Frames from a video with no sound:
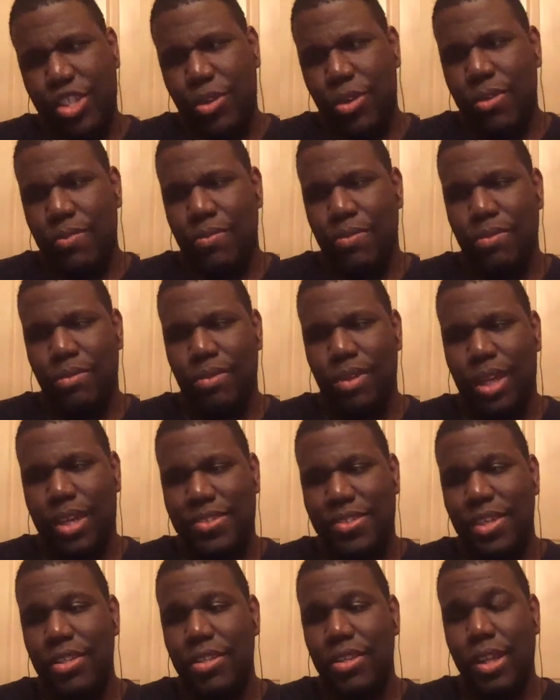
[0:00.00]
Long story
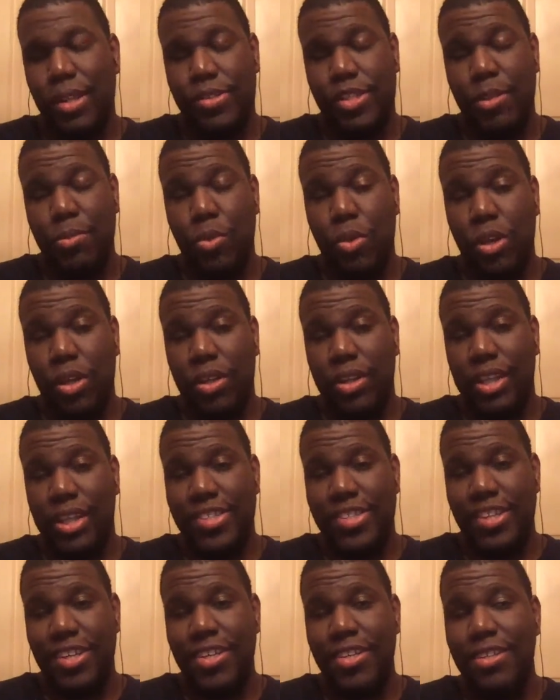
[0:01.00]
short, like I said, you get to
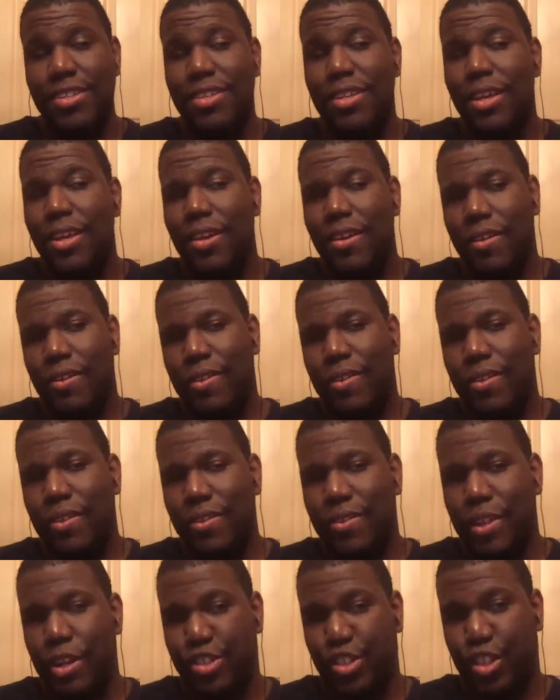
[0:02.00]
see more in Elite 10.
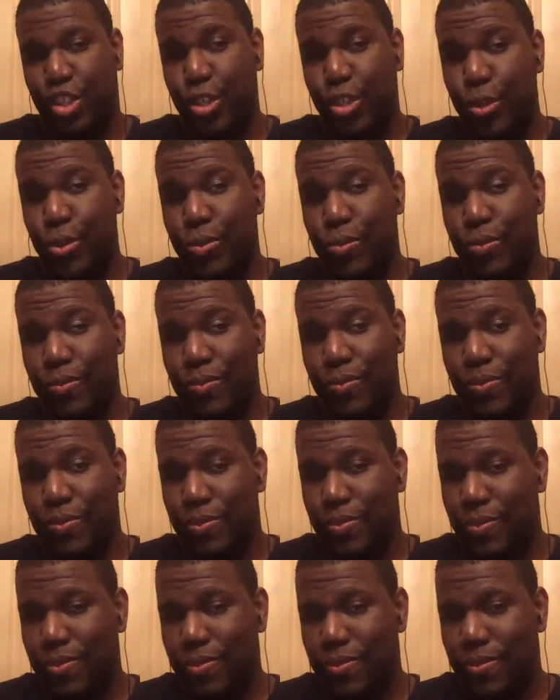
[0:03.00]
There's a
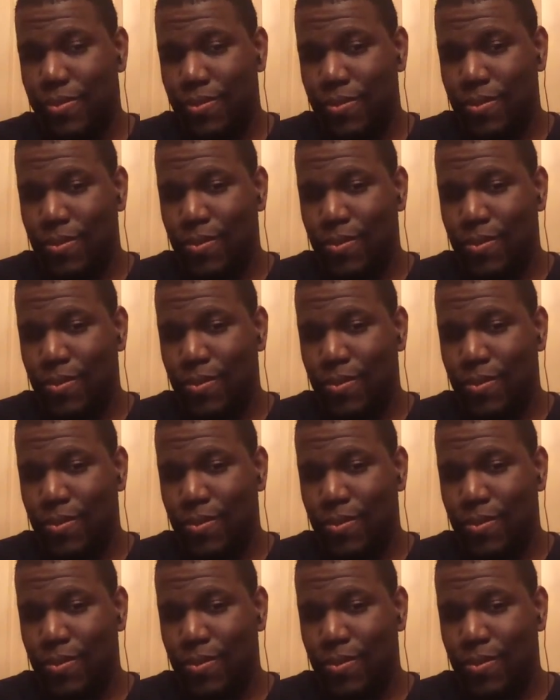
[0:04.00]
coup.